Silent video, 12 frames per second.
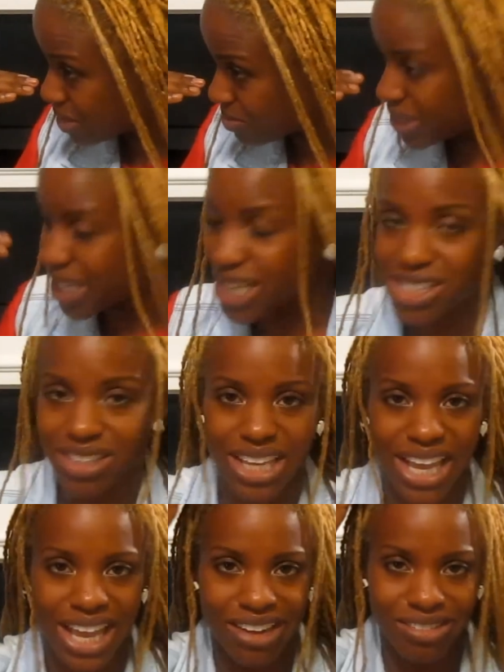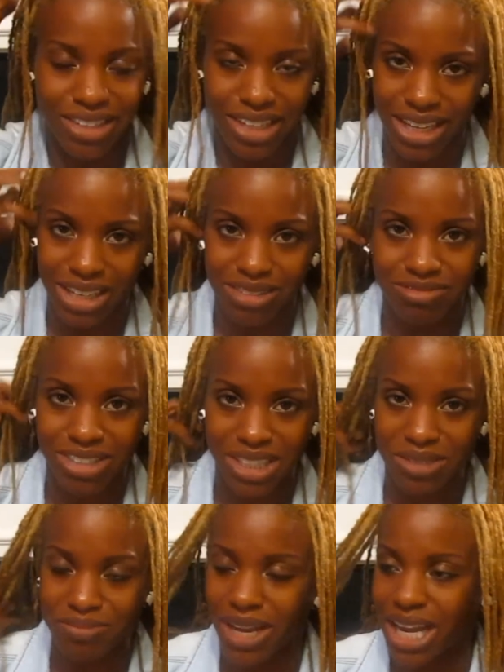But that's okay. I don't
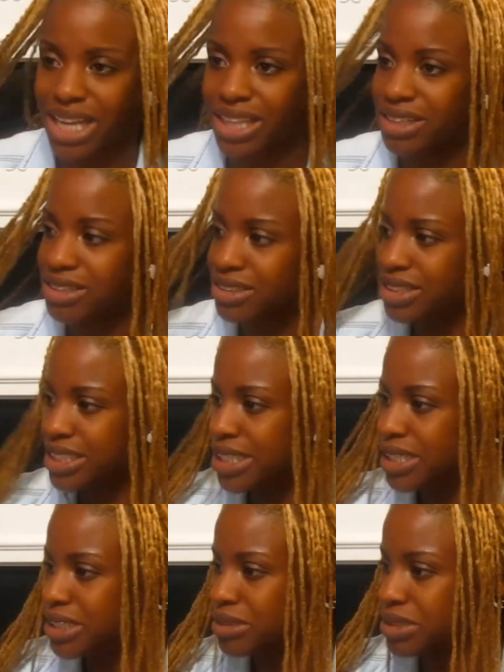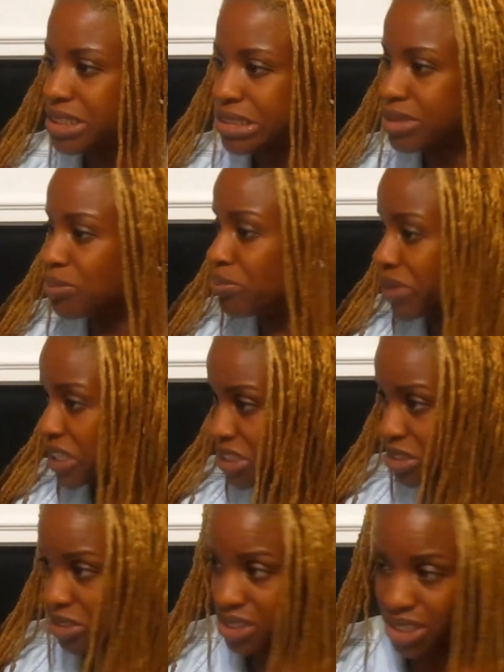really mind the
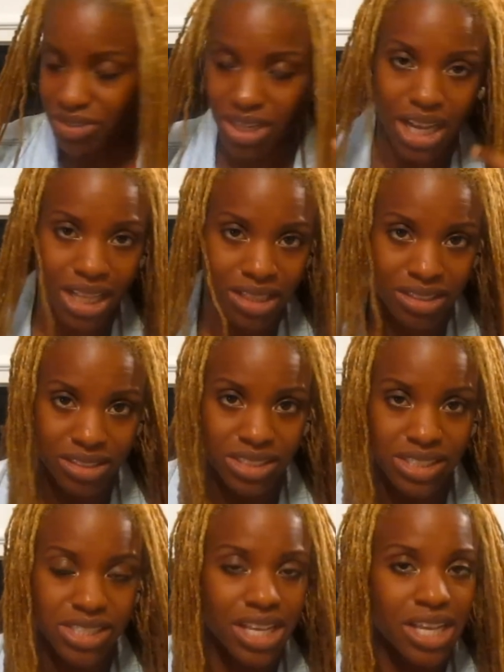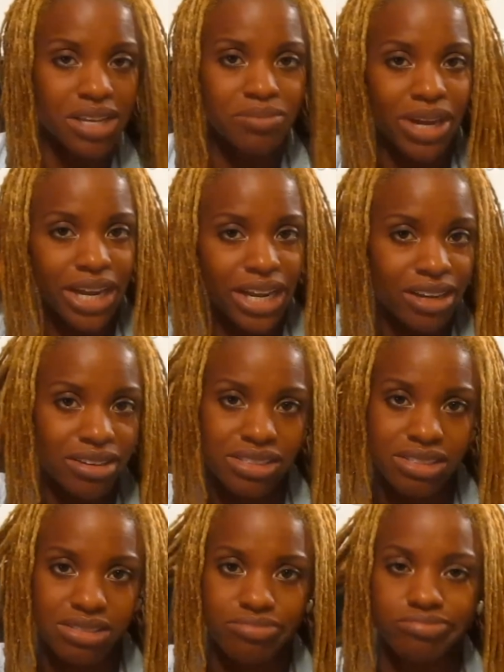mixtures of colors. My hair
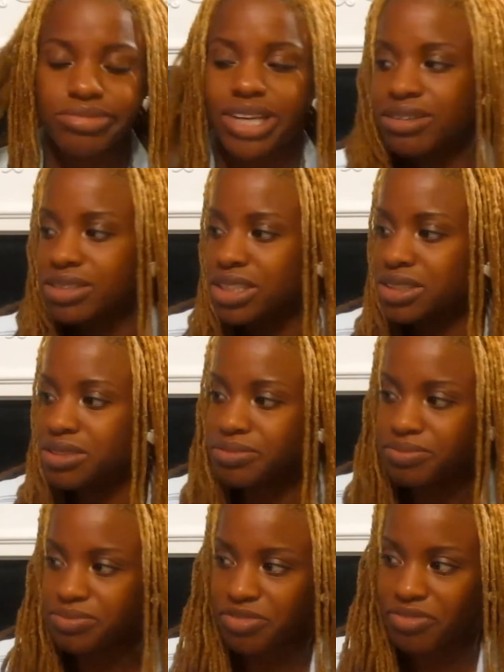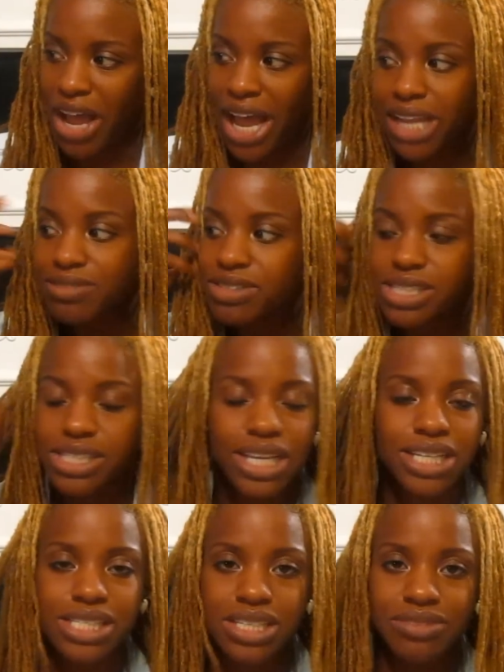is, I don't know,
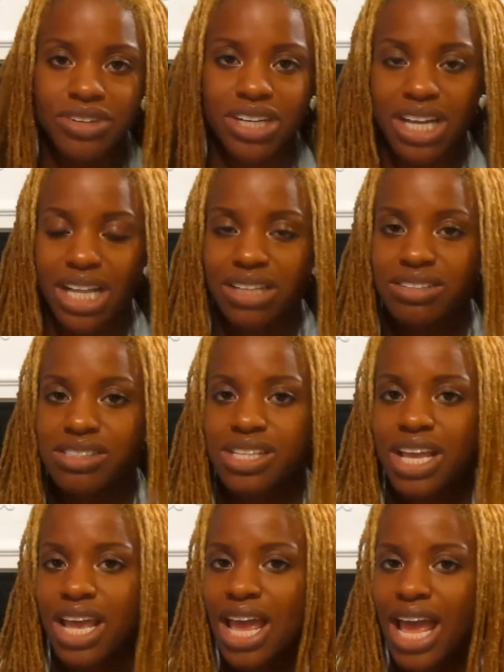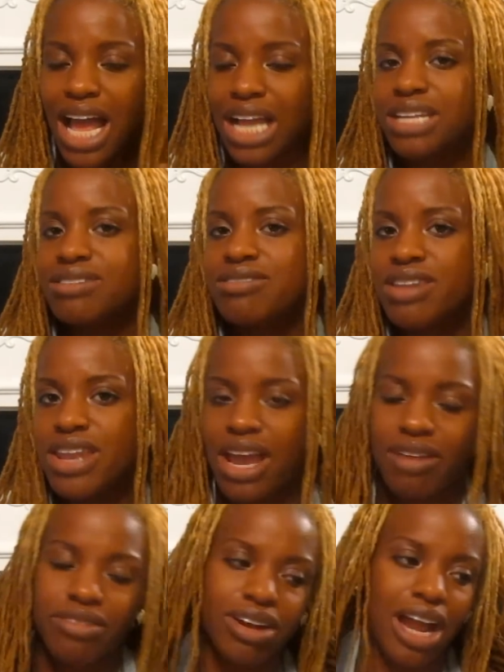5-6 different colors. I
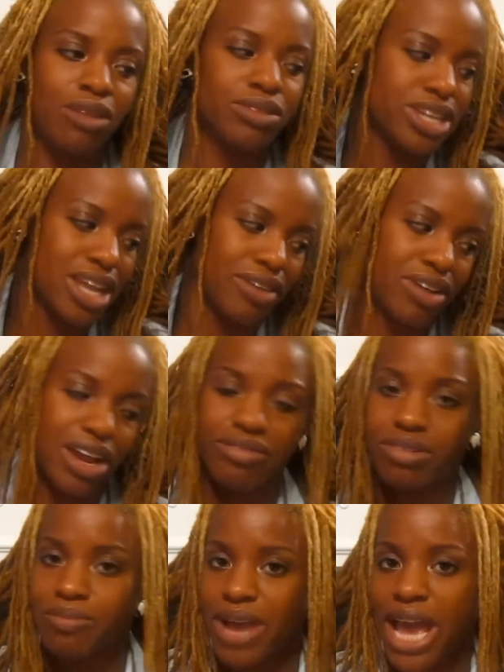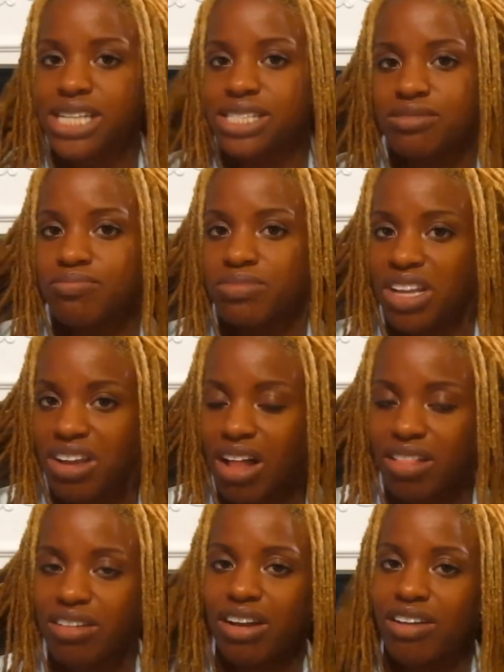will never ever match the
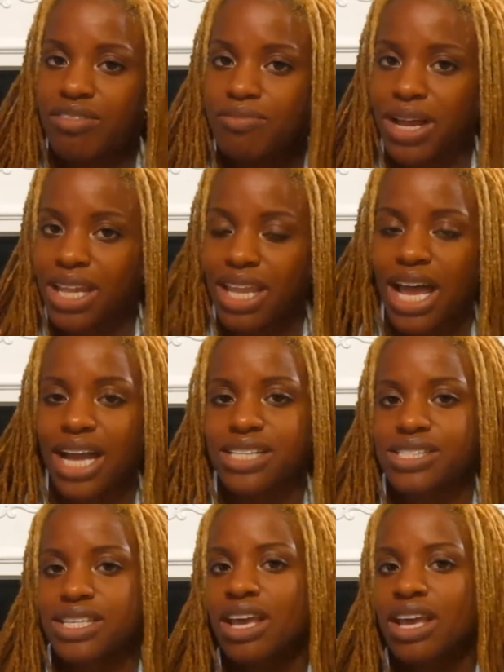color of my locks.